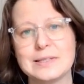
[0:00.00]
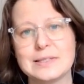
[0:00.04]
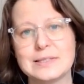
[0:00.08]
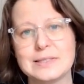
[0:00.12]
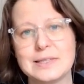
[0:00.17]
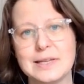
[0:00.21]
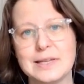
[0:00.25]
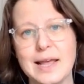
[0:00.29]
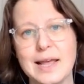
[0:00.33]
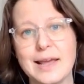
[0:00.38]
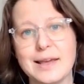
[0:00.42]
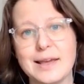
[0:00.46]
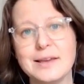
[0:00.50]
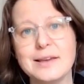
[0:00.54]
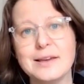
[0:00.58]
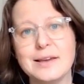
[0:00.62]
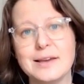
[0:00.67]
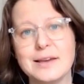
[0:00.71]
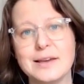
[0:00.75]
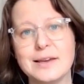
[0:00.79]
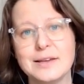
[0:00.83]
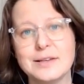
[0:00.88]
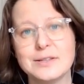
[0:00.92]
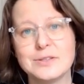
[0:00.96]
today
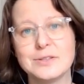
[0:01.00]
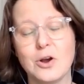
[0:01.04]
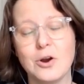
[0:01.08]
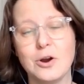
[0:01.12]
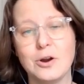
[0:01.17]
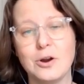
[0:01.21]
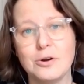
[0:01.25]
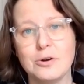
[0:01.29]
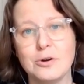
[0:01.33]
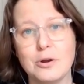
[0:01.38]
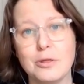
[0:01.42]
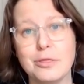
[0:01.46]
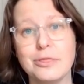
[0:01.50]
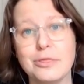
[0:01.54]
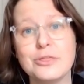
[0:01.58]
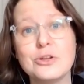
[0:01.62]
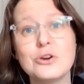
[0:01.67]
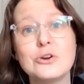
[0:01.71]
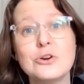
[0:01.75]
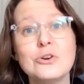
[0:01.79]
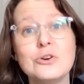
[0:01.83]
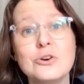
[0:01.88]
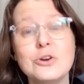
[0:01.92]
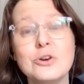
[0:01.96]
is our
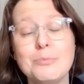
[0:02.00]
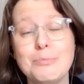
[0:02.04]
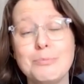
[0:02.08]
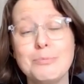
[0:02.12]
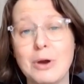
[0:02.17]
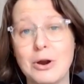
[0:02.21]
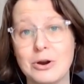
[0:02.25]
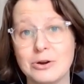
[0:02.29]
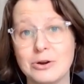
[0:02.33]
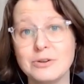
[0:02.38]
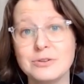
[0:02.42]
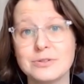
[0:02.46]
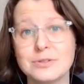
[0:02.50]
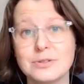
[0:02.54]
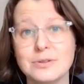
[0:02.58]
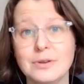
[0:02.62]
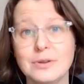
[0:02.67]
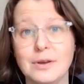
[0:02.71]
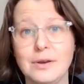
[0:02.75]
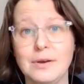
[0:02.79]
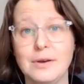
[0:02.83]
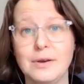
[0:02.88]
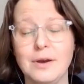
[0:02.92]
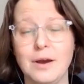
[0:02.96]
third part
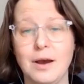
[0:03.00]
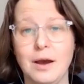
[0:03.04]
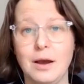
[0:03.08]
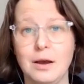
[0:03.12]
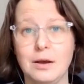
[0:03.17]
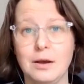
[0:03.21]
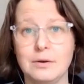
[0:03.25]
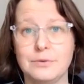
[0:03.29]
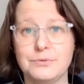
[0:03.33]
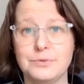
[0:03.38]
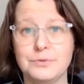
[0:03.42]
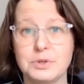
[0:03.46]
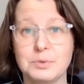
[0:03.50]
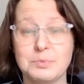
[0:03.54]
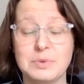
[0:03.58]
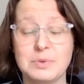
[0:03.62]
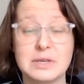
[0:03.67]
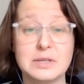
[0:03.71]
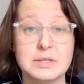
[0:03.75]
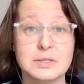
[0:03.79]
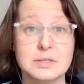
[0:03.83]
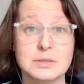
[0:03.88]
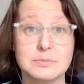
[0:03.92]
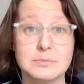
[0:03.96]
of the
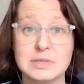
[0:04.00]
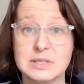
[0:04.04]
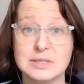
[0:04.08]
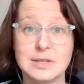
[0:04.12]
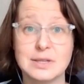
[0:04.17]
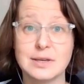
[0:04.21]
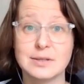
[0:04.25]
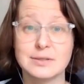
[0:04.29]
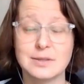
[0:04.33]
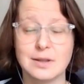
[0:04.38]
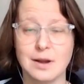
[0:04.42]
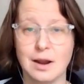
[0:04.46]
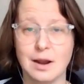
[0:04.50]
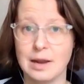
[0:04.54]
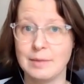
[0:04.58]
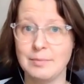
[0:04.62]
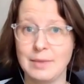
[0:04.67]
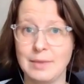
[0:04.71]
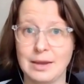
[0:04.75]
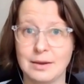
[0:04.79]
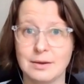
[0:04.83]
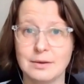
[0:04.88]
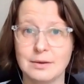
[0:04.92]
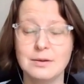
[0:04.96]
biggest mistakes that I
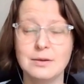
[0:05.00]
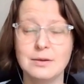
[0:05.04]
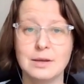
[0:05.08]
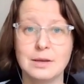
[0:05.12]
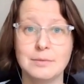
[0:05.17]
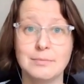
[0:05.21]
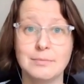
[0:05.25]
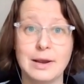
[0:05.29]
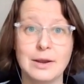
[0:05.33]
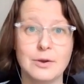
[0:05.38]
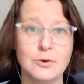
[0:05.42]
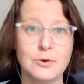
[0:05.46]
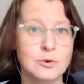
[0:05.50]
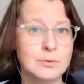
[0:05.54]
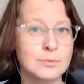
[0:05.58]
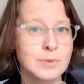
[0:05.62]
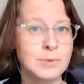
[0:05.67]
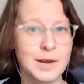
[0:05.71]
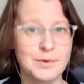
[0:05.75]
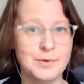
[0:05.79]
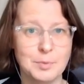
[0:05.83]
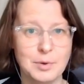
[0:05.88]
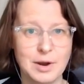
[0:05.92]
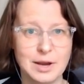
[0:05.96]
made in my own
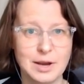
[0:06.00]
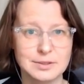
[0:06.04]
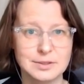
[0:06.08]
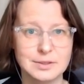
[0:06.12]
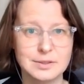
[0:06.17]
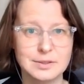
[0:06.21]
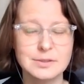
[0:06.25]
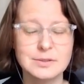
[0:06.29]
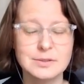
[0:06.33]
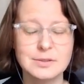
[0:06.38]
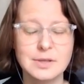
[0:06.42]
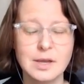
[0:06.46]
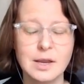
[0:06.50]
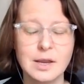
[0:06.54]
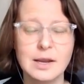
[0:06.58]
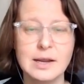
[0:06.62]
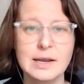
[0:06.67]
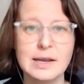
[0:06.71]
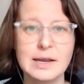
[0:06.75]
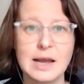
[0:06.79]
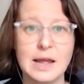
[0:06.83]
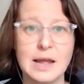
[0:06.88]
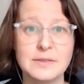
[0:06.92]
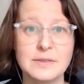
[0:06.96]
private practice.
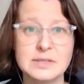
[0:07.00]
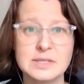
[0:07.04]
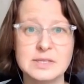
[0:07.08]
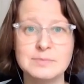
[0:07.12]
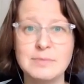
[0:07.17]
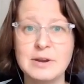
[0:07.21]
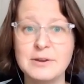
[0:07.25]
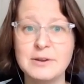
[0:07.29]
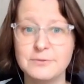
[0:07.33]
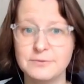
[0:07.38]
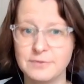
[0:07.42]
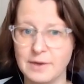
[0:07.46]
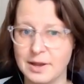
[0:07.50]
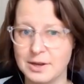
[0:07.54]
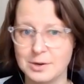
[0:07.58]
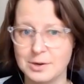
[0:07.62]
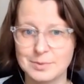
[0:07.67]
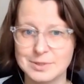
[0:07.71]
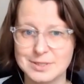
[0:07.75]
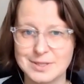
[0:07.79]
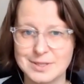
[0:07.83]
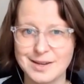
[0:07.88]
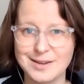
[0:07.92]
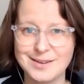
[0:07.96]
And this is my final
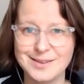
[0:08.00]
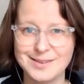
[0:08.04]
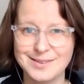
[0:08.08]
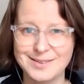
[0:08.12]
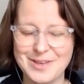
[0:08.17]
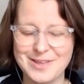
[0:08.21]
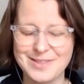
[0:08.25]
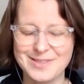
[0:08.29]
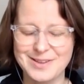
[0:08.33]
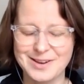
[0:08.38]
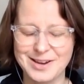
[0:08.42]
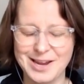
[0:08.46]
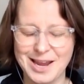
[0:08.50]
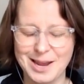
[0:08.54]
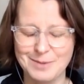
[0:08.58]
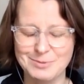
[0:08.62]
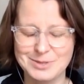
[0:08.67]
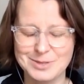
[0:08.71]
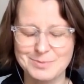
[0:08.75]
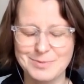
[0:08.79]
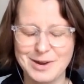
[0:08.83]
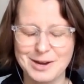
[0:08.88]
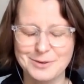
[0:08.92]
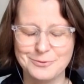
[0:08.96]
mistake that came
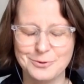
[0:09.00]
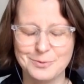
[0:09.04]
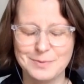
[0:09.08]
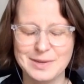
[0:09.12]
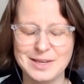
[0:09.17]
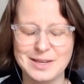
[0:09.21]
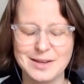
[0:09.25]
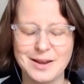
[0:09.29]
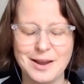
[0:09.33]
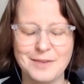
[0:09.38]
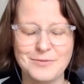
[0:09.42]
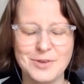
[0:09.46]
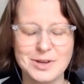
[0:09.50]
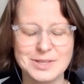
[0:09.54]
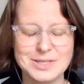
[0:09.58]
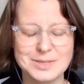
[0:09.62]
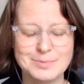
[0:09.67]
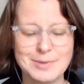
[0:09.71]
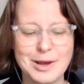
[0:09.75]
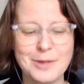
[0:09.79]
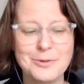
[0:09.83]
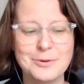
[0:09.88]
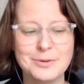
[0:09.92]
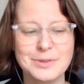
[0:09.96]
to mind for me. I've got
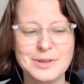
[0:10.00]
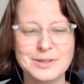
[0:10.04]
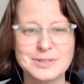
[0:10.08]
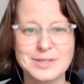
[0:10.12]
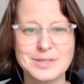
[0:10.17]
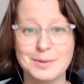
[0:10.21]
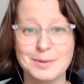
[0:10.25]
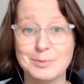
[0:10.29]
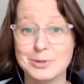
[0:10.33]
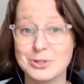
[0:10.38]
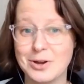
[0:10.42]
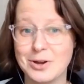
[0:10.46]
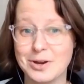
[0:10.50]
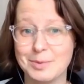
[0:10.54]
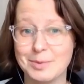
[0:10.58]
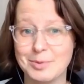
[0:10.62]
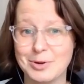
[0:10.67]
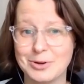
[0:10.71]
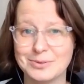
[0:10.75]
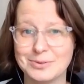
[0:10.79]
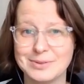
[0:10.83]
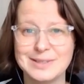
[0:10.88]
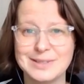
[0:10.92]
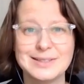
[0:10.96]
some other things that I'm going to talk
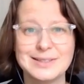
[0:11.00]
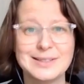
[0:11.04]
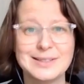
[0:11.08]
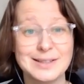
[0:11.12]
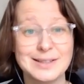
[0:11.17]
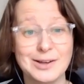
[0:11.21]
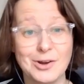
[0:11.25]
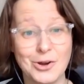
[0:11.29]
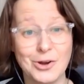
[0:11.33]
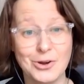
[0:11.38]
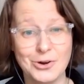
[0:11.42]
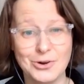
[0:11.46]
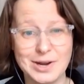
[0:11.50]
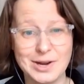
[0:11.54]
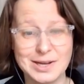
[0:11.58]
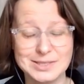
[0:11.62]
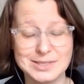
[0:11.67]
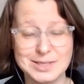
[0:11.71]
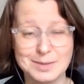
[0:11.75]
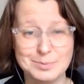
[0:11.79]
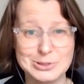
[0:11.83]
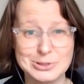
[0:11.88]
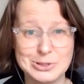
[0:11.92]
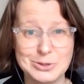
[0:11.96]
about on our
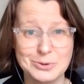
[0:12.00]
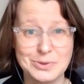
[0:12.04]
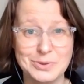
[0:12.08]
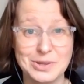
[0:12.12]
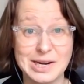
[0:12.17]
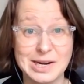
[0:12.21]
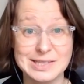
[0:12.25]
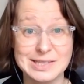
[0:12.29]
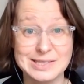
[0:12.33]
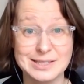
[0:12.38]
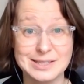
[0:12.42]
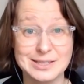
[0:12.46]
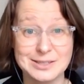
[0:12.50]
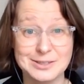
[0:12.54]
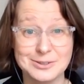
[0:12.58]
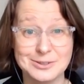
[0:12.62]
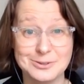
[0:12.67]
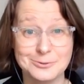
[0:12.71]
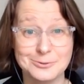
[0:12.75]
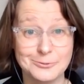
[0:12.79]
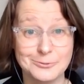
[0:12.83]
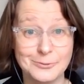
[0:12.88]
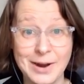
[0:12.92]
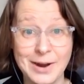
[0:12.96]
next episode that I did
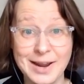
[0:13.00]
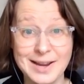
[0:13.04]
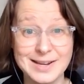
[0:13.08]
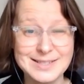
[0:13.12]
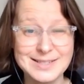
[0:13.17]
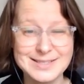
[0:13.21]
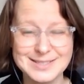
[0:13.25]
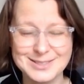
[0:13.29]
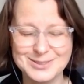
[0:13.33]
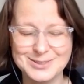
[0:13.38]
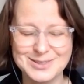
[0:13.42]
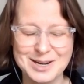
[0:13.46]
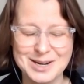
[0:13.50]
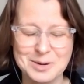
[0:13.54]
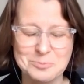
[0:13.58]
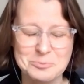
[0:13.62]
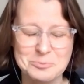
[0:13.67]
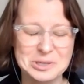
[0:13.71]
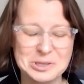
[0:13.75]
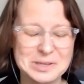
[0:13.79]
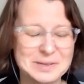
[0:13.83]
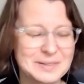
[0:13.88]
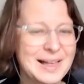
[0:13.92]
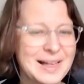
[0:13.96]
right, that I'm
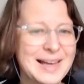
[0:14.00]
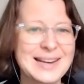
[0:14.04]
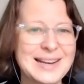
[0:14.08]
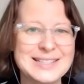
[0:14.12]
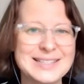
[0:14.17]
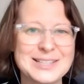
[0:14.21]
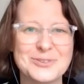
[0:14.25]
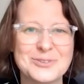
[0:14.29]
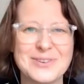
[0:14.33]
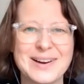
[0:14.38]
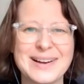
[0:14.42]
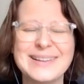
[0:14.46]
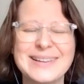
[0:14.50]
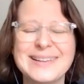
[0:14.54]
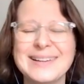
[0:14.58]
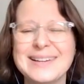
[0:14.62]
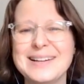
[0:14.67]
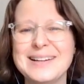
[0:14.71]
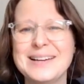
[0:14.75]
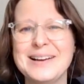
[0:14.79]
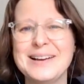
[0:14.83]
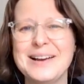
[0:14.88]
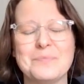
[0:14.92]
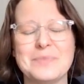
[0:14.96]
really glad I did right.
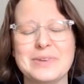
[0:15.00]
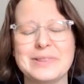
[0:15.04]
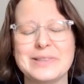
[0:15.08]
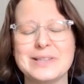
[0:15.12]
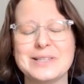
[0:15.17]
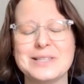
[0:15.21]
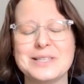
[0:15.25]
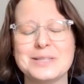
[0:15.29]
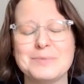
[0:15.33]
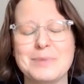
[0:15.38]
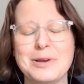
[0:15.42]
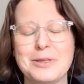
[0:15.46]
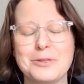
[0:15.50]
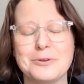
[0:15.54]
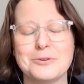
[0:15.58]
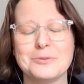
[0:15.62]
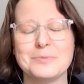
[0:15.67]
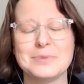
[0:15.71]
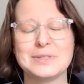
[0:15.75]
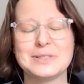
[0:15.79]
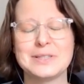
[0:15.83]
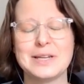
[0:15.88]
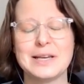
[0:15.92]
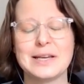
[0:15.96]
But this is my
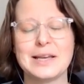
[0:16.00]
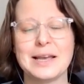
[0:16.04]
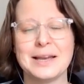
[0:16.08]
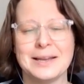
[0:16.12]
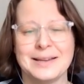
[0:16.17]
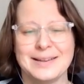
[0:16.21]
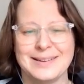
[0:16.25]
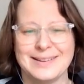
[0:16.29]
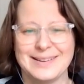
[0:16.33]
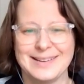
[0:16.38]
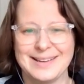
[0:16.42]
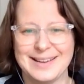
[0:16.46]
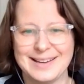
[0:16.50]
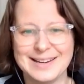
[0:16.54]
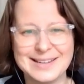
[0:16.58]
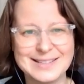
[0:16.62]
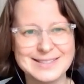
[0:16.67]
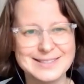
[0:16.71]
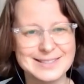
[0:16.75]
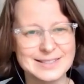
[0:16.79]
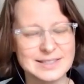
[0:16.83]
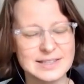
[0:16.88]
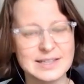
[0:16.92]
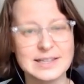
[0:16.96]
third mistake, and
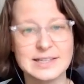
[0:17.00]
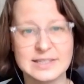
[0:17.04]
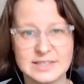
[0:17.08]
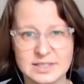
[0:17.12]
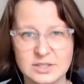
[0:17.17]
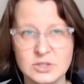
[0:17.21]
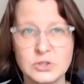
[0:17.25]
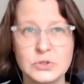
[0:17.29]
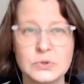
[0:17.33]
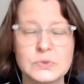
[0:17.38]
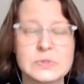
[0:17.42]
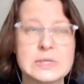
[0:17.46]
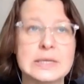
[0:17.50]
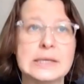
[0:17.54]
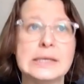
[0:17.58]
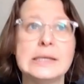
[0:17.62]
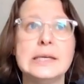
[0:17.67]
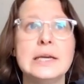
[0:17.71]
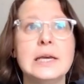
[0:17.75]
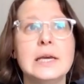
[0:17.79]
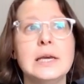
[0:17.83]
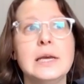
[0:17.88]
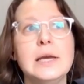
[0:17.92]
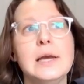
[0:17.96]
it's a
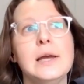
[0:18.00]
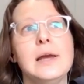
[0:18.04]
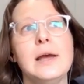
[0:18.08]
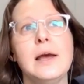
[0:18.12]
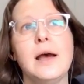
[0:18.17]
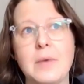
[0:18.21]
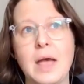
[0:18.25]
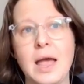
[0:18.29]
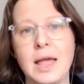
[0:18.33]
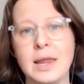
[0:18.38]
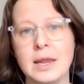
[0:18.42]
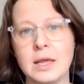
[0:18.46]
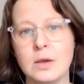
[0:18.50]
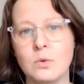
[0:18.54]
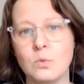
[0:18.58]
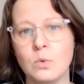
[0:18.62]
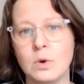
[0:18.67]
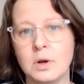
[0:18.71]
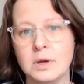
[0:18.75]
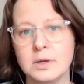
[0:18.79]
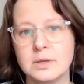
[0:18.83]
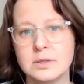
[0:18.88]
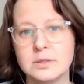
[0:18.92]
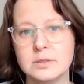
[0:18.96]
doozy. And it
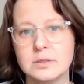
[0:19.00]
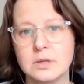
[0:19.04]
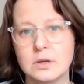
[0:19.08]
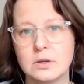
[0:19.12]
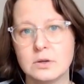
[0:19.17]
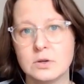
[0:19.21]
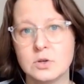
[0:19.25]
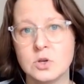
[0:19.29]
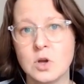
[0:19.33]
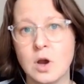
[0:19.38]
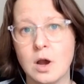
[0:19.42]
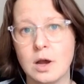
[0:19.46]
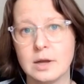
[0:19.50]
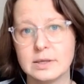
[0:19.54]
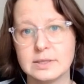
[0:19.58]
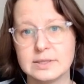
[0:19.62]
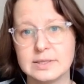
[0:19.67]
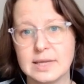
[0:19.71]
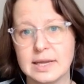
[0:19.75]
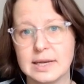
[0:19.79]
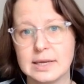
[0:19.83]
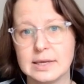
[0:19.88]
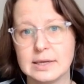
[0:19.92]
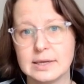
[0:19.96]
was not
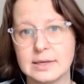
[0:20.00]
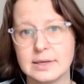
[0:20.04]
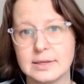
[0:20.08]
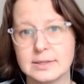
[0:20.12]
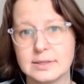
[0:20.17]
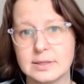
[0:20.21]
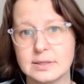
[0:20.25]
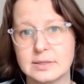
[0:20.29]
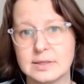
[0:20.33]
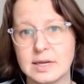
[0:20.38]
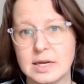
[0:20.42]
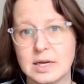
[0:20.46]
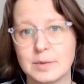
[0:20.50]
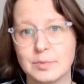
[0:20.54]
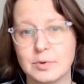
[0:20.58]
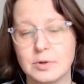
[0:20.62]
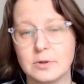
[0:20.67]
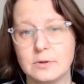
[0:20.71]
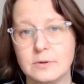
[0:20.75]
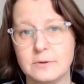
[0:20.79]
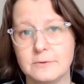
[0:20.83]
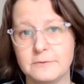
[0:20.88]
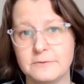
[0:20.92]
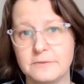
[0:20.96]
setting a
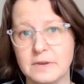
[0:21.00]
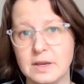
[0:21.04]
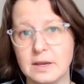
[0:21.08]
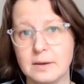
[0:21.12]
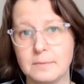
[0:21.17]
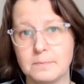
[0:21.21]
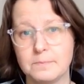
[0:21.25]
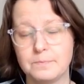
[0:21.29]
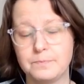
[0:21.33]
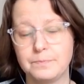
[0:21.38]
sustainable fee.